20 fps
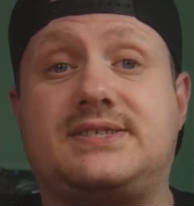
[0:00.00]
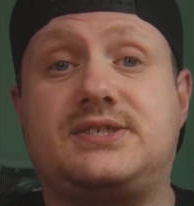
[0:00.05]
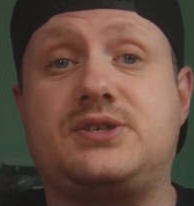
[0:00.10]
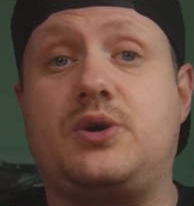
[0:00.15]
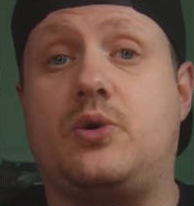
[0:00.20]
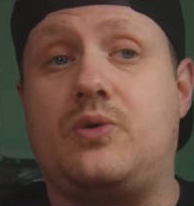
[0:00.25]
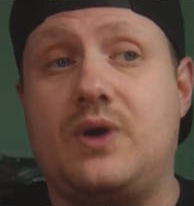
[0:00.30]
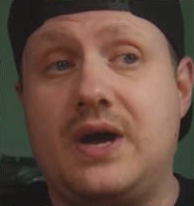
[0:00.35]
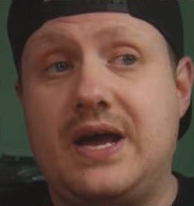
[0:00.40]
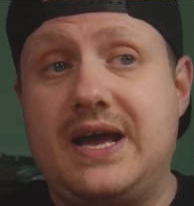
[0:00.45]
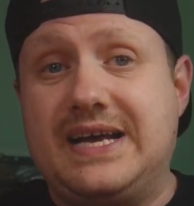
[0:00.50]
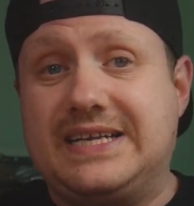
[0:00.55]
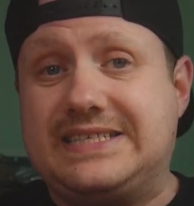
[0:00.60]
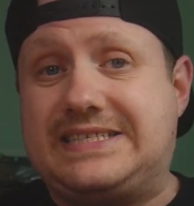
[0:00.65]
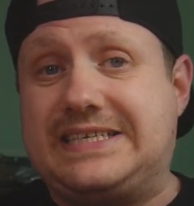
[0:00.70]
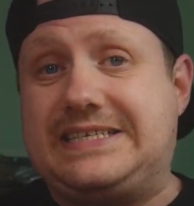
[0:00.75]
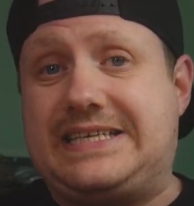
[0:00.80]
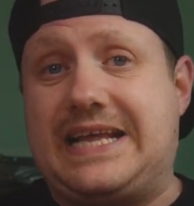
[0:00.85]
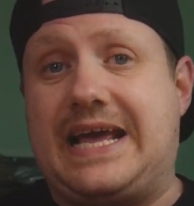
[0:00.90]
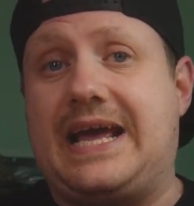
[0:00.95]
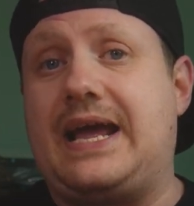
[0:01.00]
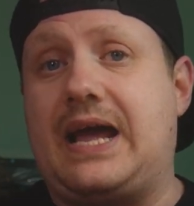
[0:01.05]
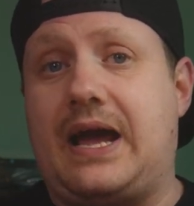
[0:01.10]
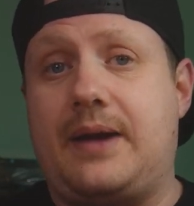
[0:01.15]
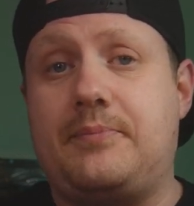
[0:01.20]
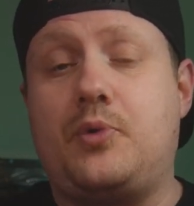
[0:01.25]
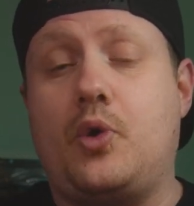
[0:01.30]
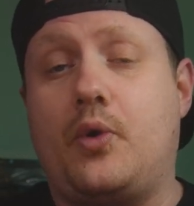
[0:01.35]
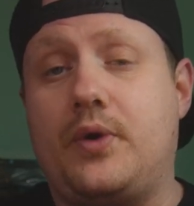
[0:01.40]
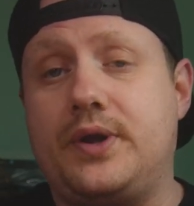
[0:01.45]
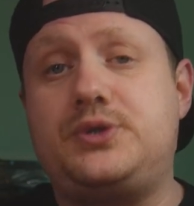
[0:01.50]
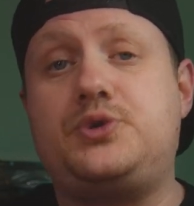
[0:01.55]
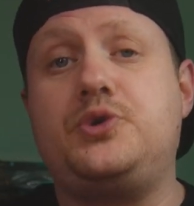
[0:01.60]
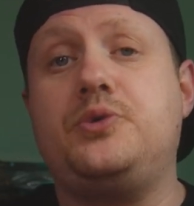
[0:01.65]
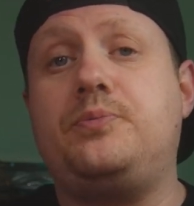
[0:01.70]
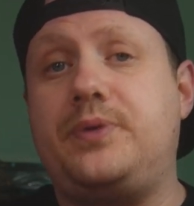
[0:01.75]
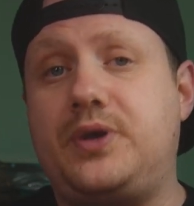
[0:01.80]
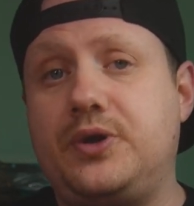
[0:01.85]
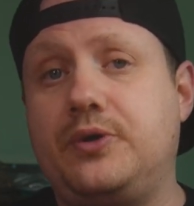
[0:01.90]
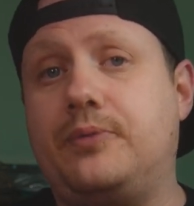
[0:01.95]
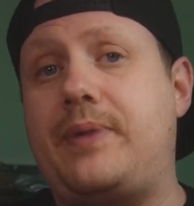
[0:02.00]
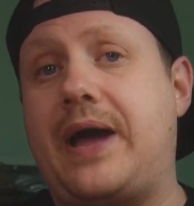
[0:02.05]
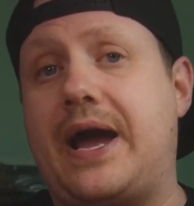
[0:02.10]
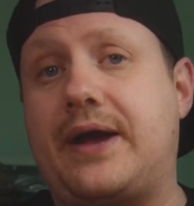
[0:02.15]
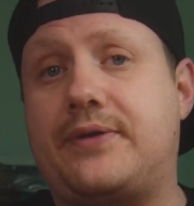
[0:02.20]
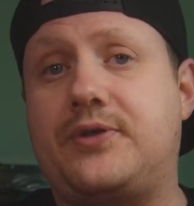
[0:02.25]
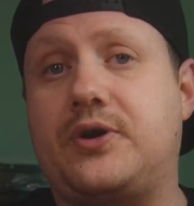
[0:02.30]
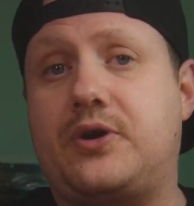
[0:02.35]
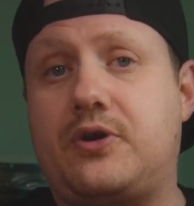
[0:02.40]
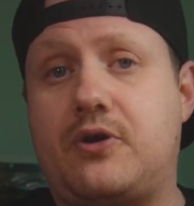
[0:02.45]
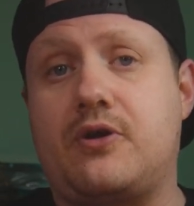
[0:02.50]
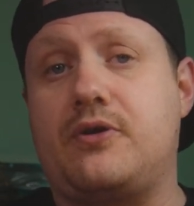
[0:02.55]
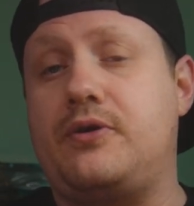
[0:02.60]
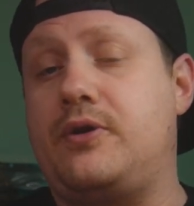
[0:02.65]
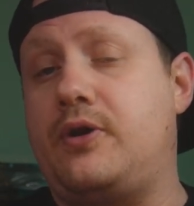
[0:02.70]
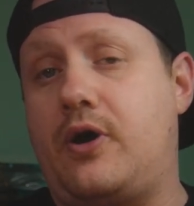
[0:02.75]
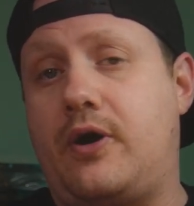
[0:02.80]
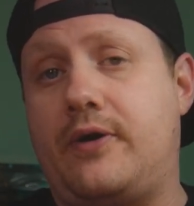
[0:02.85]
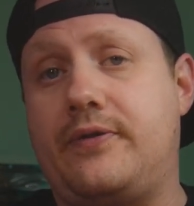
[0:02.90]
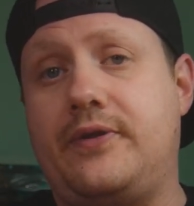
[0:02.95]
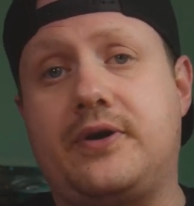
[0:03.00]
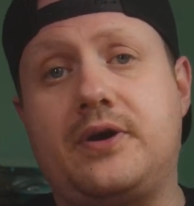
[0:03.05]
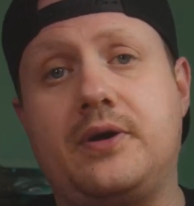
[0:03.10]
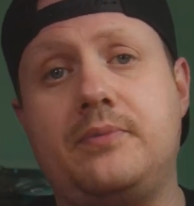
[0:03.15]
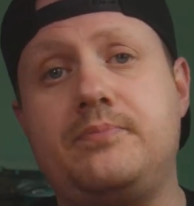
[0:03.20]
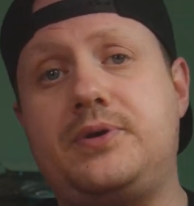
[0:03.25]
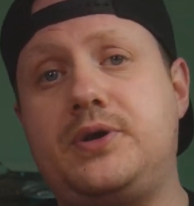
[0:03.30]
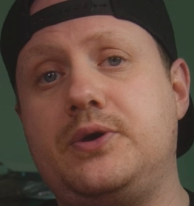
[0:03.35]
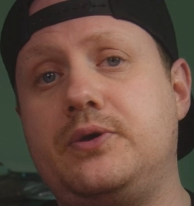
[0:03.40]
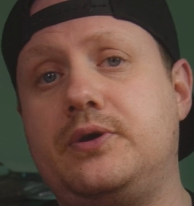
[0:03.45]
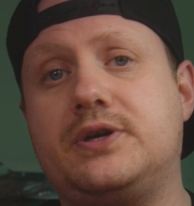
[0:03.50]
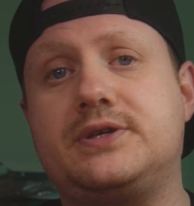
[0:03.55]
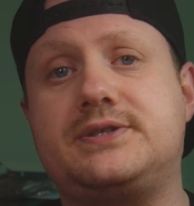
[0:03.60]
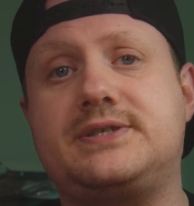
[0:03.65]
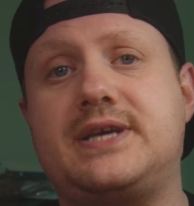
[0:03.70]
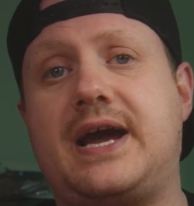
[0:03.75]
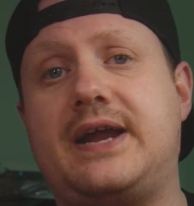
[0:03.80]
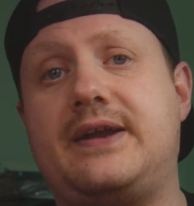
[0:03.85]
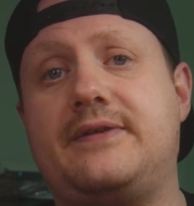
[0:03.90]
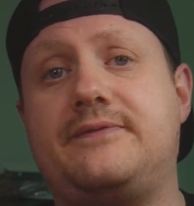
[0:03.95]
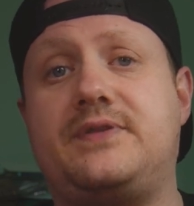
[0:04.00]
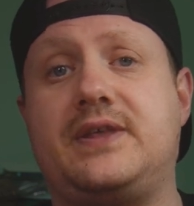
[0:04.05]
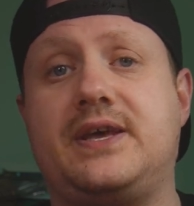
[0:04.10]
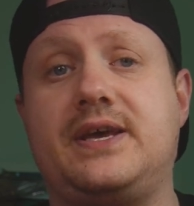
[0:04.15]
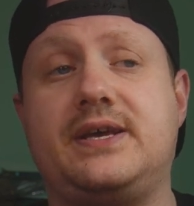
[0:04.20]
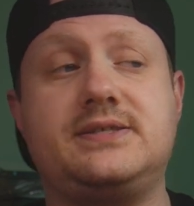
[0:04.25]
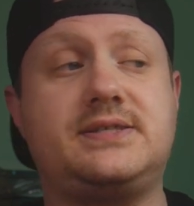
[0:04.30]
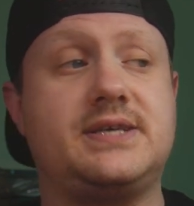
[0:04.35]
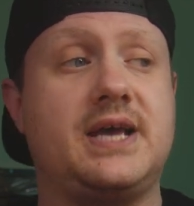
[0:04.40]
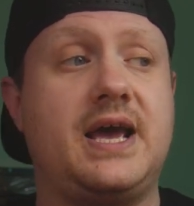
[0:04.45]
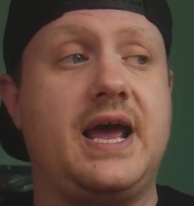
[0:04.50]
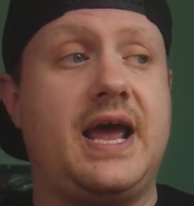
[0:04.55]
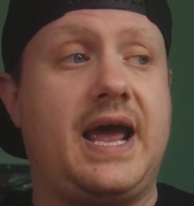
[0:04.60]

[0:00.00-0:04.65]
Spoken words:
So today I'm going to peel back the curtain on the computer side of things